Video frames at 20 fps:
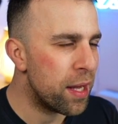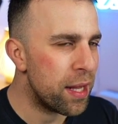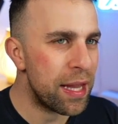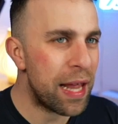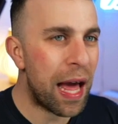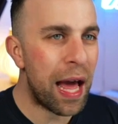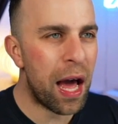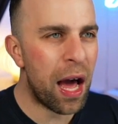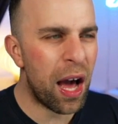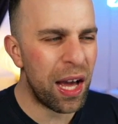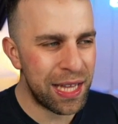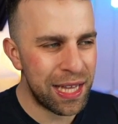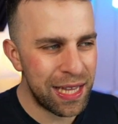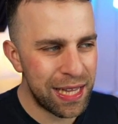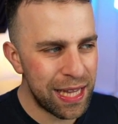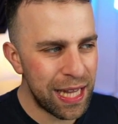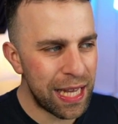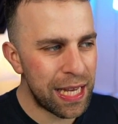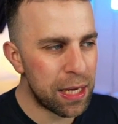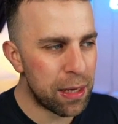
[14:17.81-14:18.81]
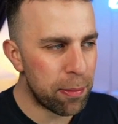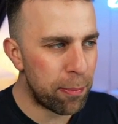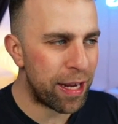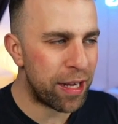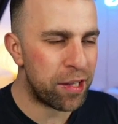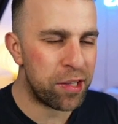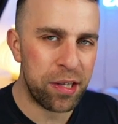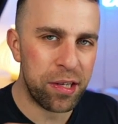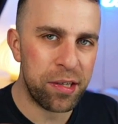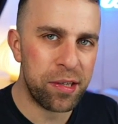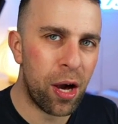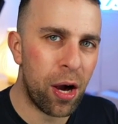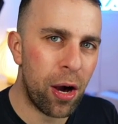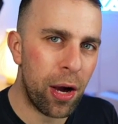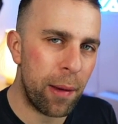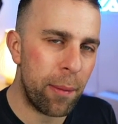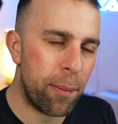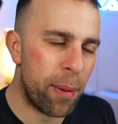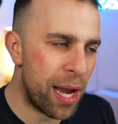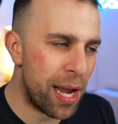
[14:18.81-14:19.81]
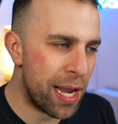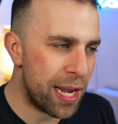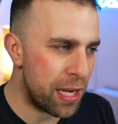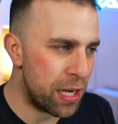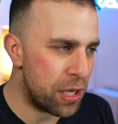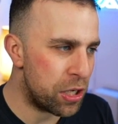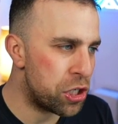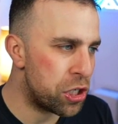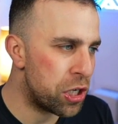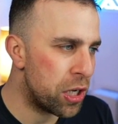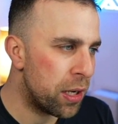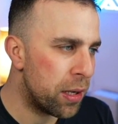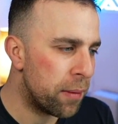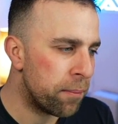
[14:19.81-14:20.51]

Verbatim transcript: That I think makes the entire page